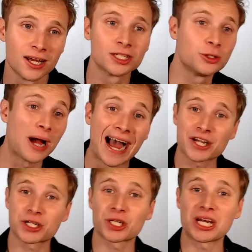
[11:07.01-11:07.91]
to
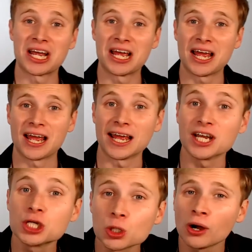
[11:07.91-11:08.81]
actually
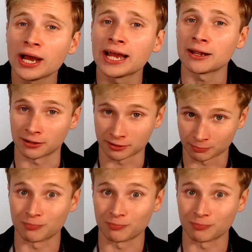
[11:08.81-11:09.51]
enjoying